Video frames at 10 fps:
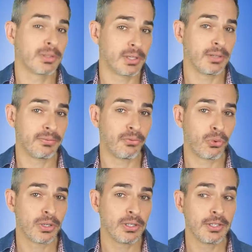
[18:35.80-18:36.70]
can
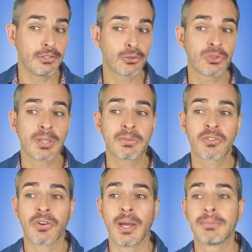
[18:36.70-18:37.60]
afford is to
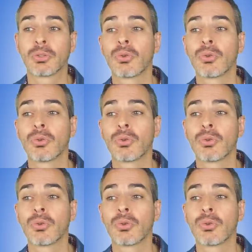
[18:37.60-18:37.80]
subscribe to